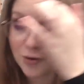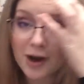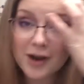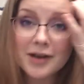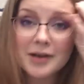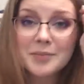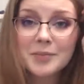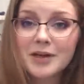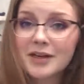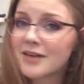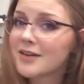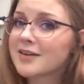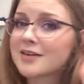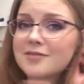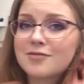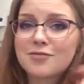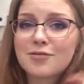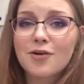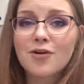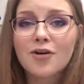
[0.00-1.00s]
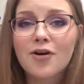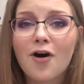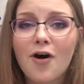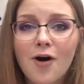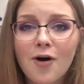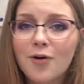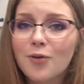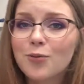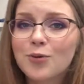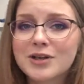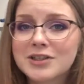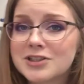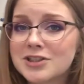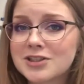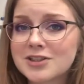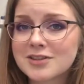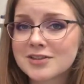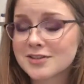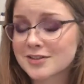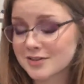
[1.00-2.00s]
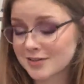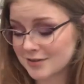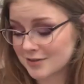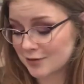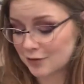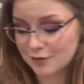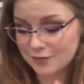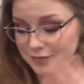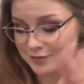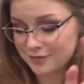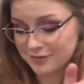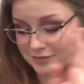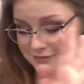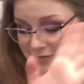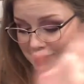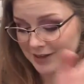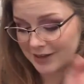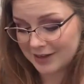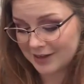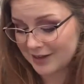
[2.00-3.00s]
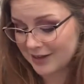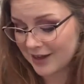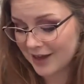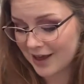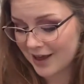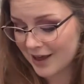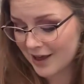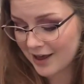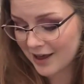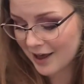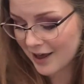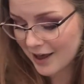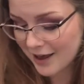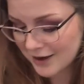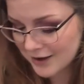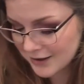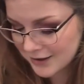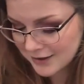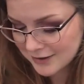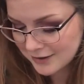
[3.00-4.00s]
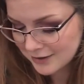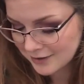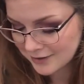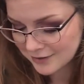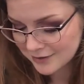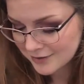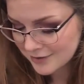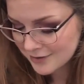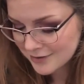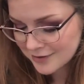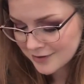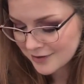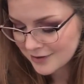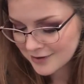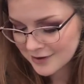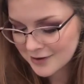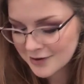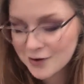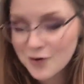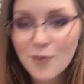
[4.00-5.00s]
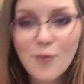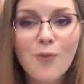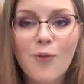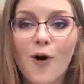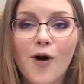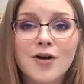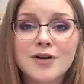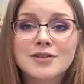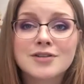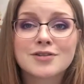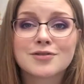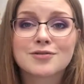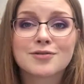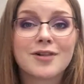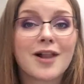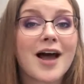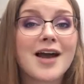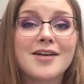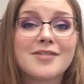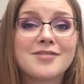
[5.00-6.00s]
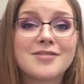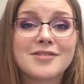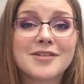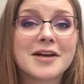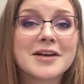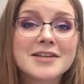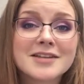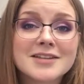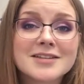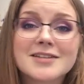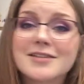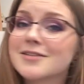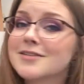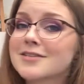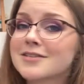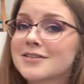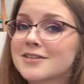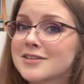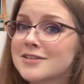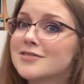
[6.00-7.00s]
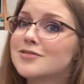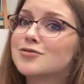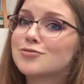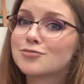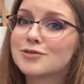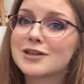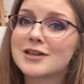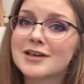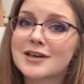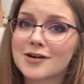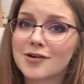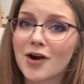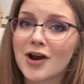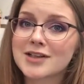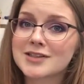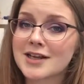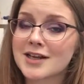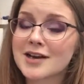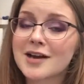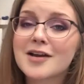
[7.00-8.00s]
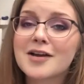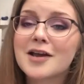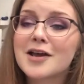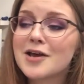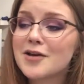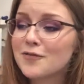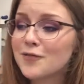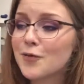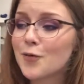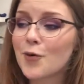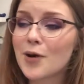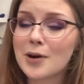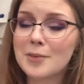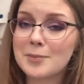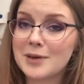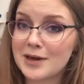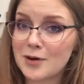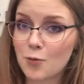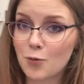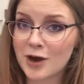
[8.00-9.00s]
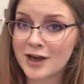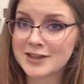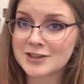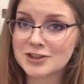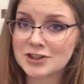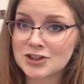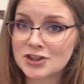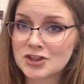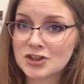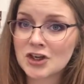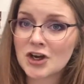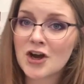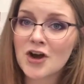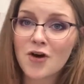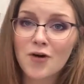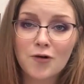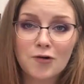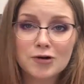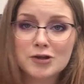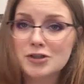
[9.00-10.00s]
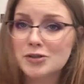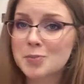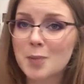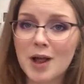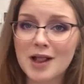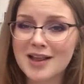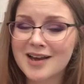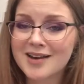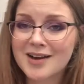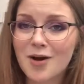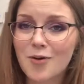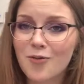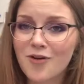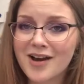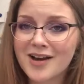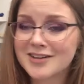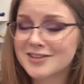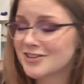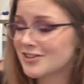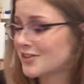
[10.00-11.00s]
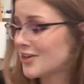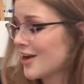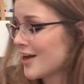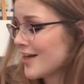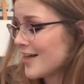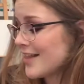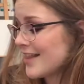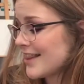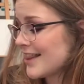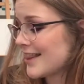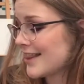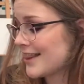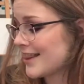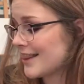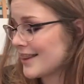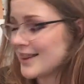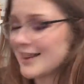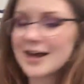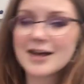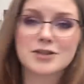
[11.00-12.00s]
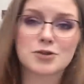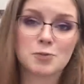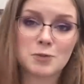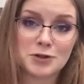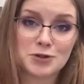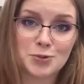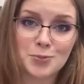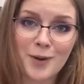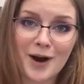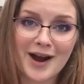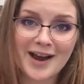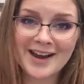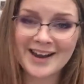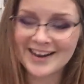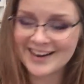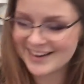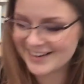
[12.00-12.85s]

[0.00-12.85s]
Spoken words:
Recommended for all witches of like any walks of life. Like this is really a great scent. If you want to be a witch or smell like a witch, that's what you buy.